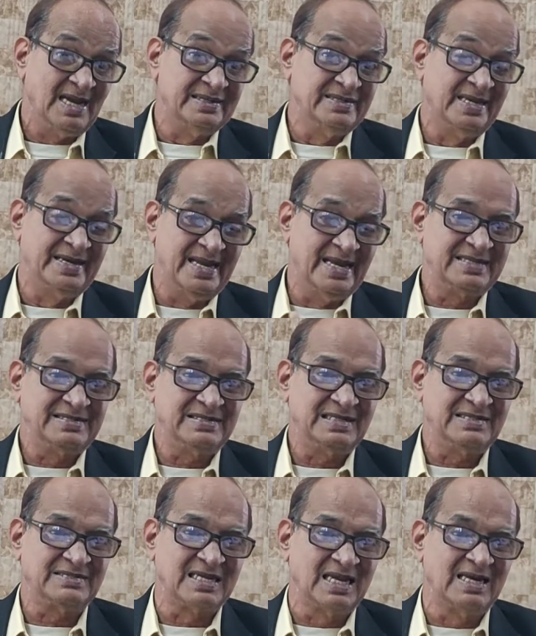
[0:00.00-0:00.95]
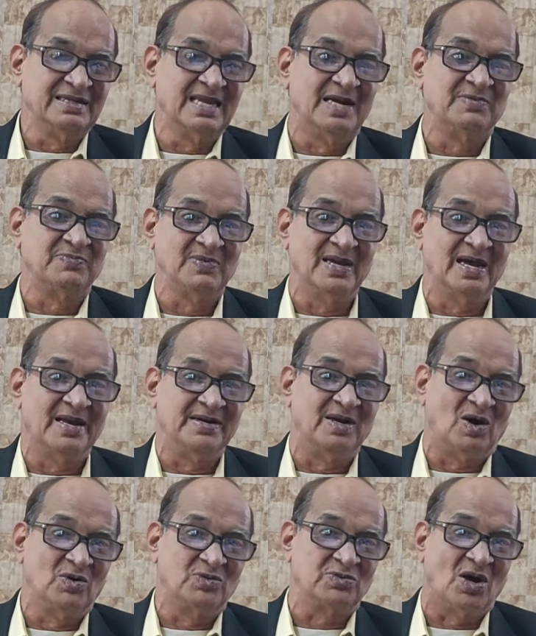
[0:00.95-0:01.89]
And the next skill that we are
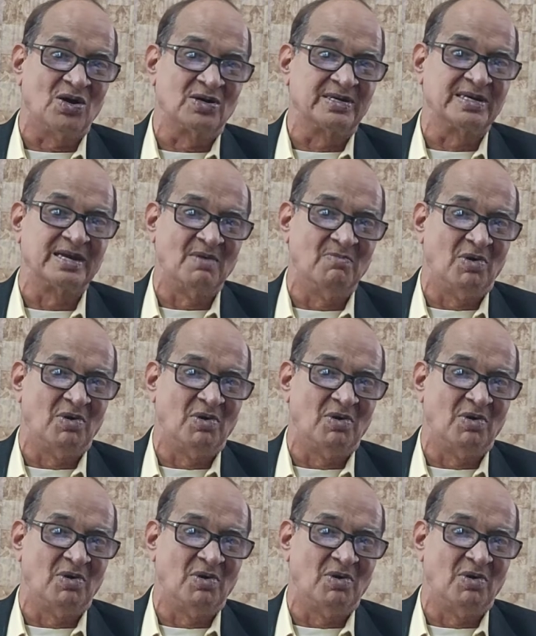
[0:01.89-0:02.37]
now talking